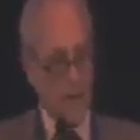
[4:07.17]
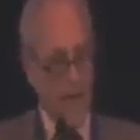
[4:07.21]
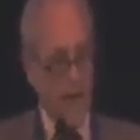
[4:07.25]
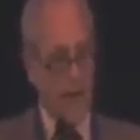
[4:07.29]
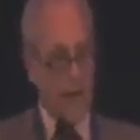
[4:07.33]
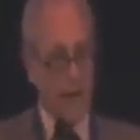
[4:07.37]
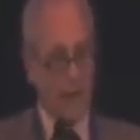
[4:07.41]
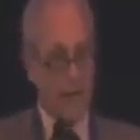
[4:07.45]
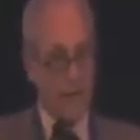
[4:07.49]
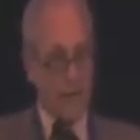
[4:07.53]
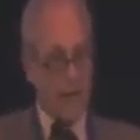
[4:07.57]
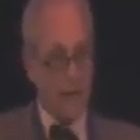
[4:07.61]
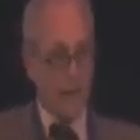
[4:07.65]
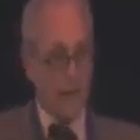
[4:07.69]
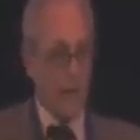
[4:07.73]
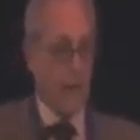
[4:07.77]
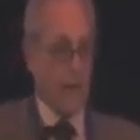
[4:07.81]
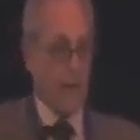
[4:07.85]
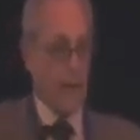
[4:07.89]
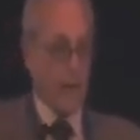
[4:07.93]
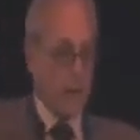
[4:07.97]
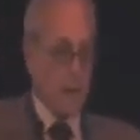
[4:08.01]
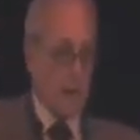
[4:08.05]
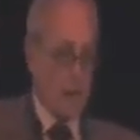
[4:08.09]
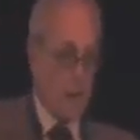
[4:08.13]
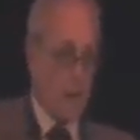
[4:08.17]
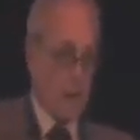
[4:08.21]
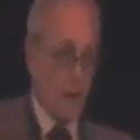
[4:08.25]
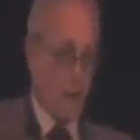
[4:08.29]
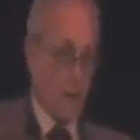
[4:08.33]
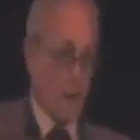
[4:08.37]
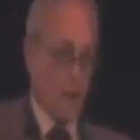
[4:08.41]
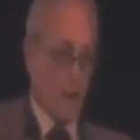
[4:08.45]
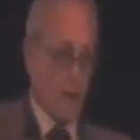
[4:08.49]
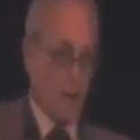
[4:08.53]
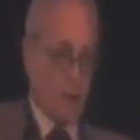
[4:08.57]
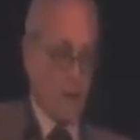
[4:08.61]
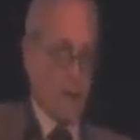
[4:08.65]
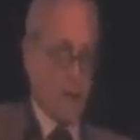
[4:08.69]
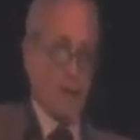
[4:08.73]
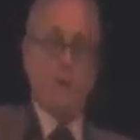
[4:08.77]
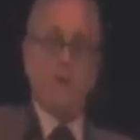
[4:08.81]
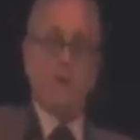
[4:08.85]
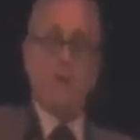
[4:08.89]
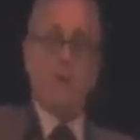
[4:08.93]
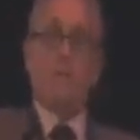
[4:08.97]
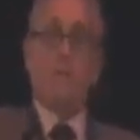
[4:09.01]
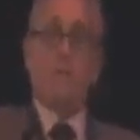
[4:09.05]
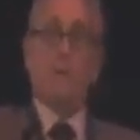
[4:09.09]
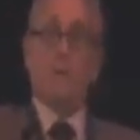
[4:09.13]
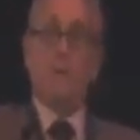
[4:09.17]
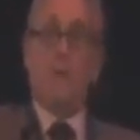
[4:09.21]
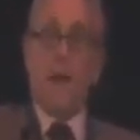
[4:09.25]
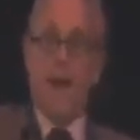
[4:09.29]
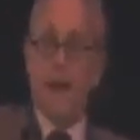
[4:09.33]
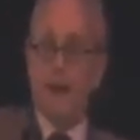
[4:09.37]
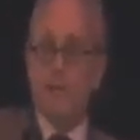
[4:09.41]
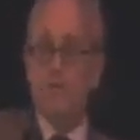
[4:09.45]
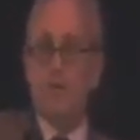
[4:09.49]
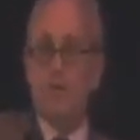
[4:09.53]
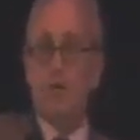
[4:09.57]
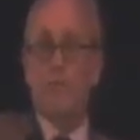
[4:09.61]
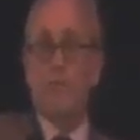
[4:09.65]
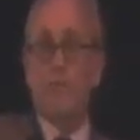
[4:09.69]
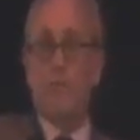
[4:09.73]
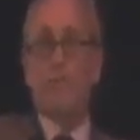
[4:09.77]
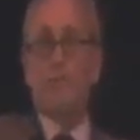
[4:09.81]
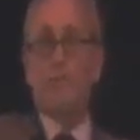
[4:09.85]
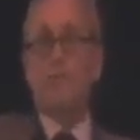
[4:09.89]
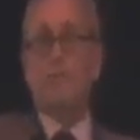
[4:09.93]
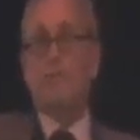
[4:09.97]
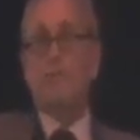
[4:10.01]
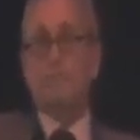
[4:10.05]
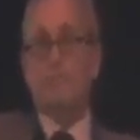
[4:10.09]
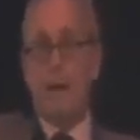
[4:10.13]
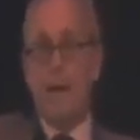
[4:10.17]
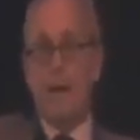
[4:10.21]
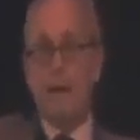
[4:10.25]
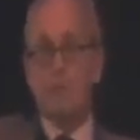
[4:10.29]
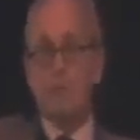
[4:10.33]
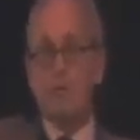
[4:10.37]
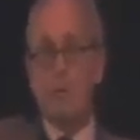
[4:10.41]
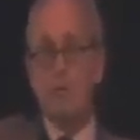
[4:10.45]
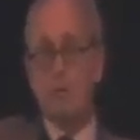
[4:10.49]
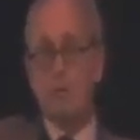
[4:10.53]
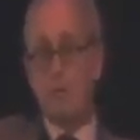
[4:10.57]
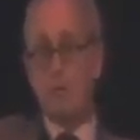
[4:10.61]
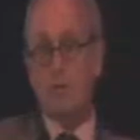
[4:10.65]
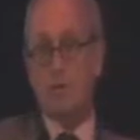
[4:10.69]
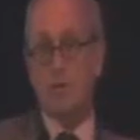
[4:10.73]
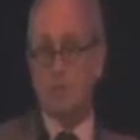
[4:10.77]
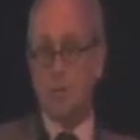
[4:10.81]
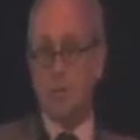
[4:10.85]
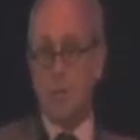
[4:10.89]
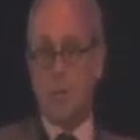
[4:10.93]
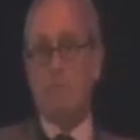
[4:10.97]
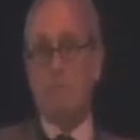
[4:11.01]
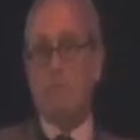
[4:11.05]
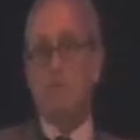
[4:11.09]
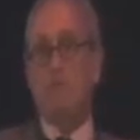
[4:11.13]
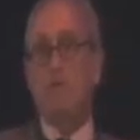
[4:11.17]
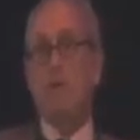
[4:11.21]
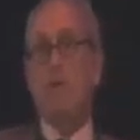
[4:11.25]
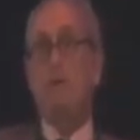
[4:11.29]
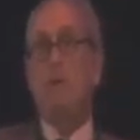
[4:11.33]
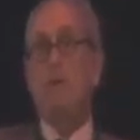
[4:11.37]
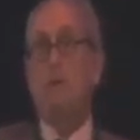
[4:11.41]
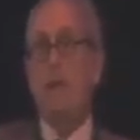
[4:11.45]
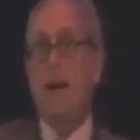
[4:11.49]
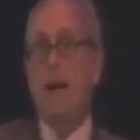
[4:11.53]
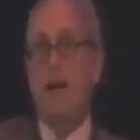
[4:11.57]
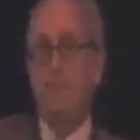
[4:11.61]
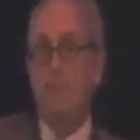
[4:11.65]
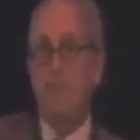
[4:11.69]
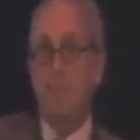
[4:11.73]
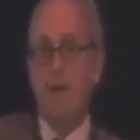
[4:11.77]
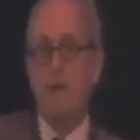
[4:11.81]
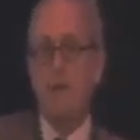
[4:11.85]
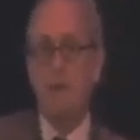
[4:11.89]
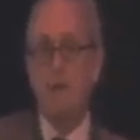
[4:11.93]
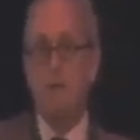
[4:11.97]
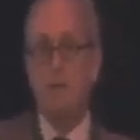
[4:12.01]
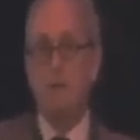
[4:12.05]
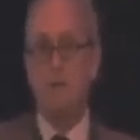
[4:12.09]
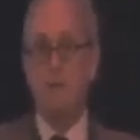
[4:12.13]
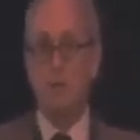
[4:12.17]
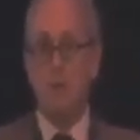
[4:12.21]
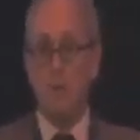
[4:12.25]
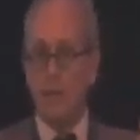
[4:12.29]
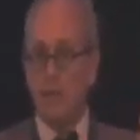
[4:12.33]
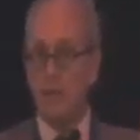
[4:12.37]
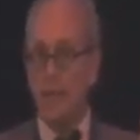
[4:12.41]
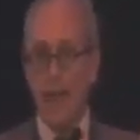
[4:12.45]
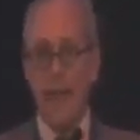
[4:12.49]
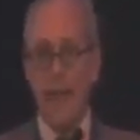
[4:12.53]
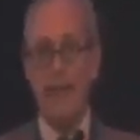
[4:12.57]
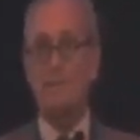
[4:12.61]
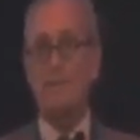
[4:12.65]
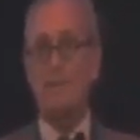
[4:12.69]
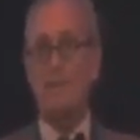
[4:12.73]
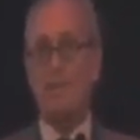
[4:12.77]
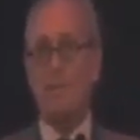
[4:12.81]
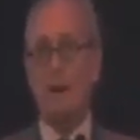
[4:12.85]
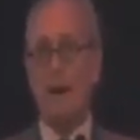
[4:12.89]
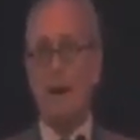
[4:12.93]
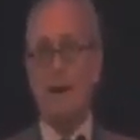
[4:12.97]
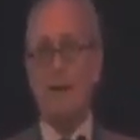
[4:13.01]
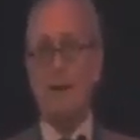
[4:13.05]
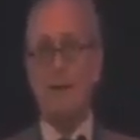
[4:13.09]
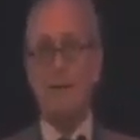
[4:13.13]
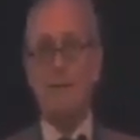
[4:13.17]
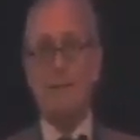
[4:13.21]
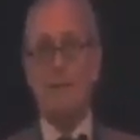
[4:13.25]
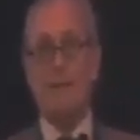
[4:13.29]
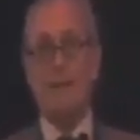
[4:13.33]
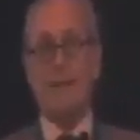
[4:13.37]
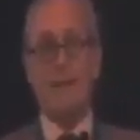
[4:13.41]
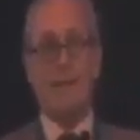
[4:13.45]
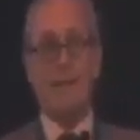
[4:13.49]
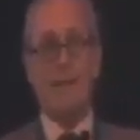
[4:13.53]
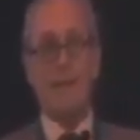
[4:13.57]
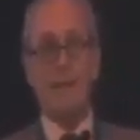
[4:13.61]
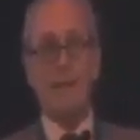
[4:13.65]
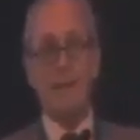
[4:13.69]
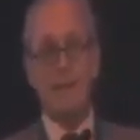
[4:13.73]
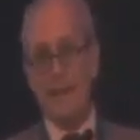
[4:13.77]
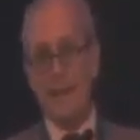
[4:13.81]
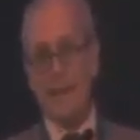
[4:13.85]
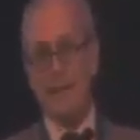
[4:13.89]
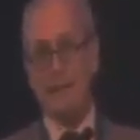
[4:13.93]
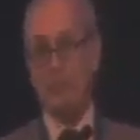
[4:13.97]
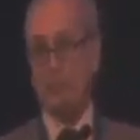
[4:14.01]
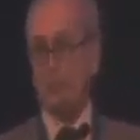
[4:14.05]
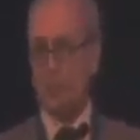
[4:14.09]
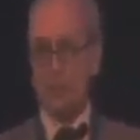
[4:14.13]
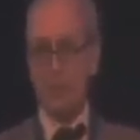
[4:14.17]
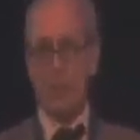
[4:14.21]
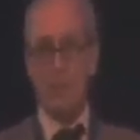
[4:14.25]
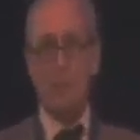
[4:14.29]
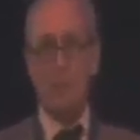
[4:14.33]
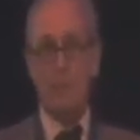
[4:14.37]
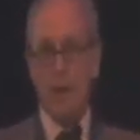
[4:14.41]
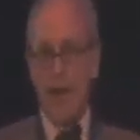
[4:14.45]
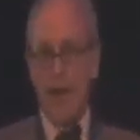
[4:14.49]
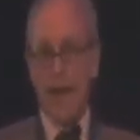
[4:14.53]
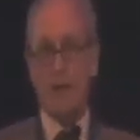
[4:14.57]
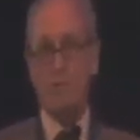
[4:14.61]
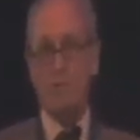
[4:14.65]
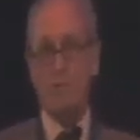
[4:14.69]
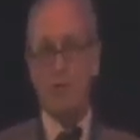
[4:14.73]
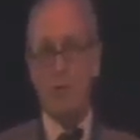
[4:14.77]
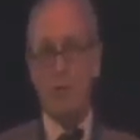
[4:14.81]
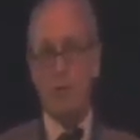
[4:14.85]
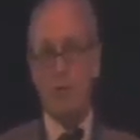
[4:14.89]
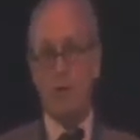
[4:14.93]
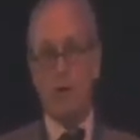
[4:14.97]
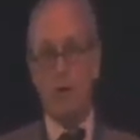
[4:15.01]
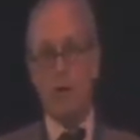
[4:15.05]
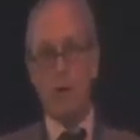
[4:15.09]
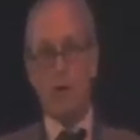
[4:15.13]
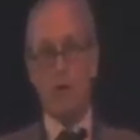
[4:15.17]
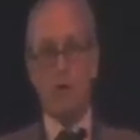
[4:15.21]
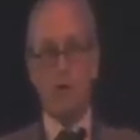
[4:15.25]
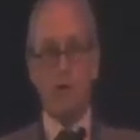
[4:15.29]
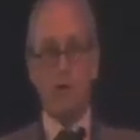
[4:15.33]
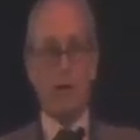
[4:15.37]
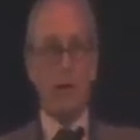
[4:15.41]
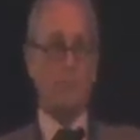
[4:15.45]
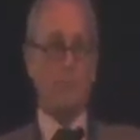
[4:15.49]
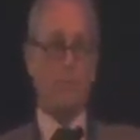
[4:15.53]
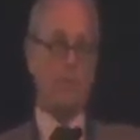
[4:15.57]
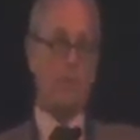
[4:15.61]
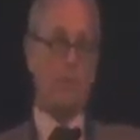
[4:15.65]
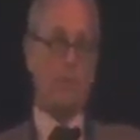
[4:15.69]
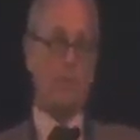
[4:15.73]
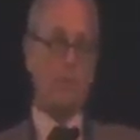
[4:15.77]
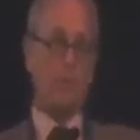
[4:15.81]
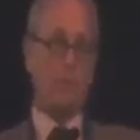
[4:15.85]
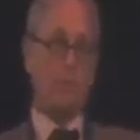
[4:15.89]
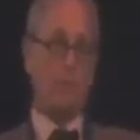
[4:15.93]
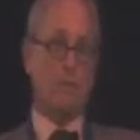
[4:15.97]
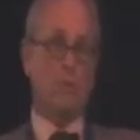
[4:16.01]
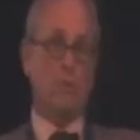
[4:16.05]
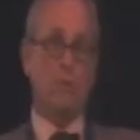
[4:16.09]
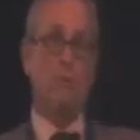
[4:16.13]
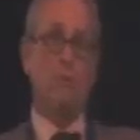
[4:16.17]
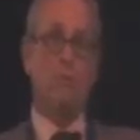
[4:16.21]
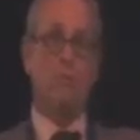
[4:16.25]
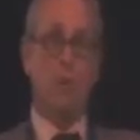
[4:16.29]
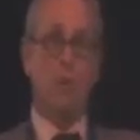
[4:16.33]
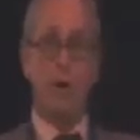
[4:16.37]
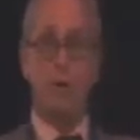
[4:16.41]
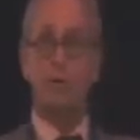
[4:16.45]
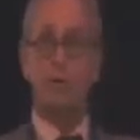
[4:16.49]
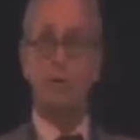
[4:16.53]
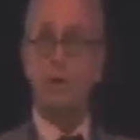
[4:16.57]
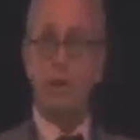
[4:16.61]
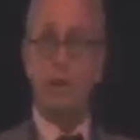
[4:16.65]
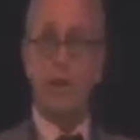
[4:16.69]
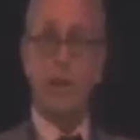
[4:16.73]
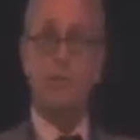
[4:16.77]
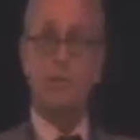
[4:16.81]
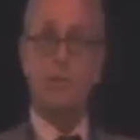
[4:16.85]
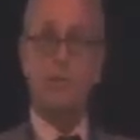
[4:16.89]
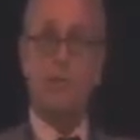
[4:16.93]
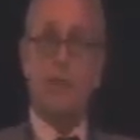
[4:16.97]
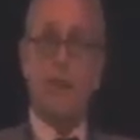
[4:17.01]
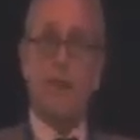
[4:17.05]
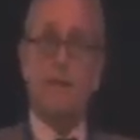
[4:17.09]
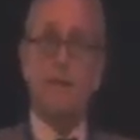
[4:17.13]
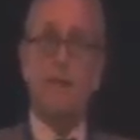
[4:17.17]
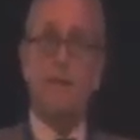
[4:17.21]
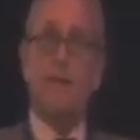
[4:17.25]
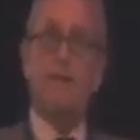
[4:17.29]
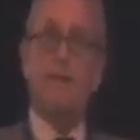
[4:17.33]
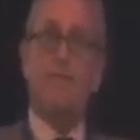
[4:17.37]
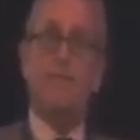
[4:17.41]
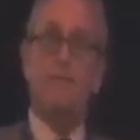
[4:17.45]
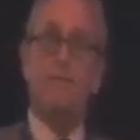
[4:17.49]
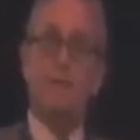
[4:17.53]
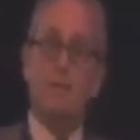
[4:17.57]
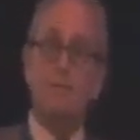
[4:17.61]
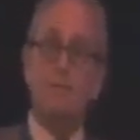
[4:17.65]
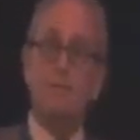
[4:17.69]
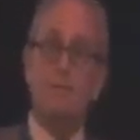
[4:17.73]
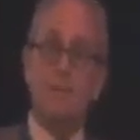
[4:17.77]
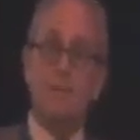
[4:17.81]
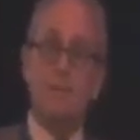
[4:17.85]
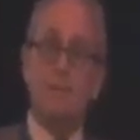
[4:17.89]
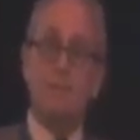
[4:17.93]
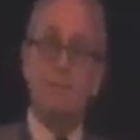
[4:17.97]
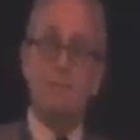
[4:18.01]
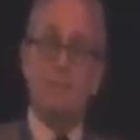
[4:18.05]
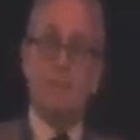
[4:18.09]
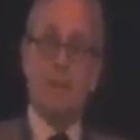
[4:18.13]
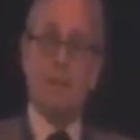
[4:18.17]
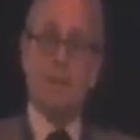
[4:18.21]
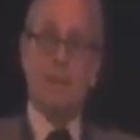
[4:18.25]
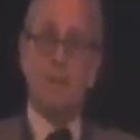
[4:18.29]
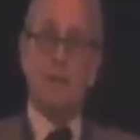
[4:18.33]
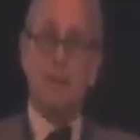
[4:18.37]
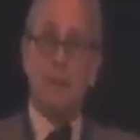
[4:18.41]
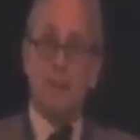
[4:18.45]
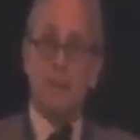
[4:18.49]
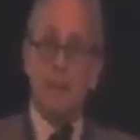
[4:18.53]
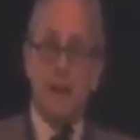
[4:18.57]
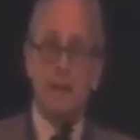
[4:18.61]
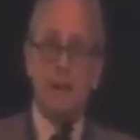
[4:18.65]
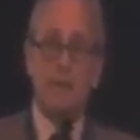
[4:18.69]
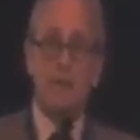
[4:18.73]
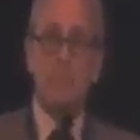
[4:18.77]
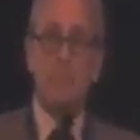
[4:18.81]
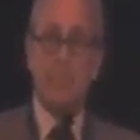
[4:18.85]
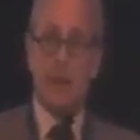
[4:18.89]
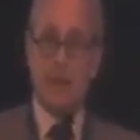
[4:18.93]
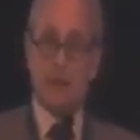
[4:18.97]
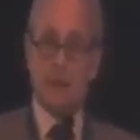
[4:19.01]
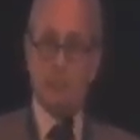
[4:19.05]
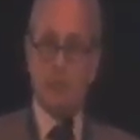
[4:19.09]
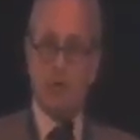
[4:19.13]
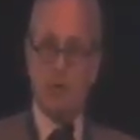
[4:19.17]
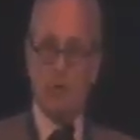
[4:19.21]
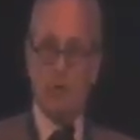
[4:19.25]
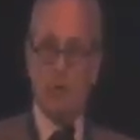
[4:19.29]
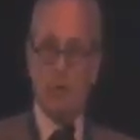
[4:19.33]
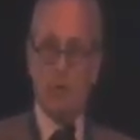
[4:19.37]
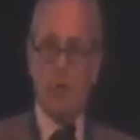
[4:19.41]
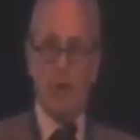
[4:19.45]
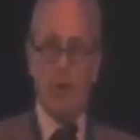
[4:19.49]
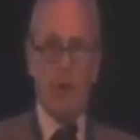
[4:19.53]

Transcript: And, you know, this can be macro versus micro. In other words, when I'm treating a Lyme patient with antibiotics, that's really macro. When I'm treating them with pulse electromagnetic frequencies, that's micro.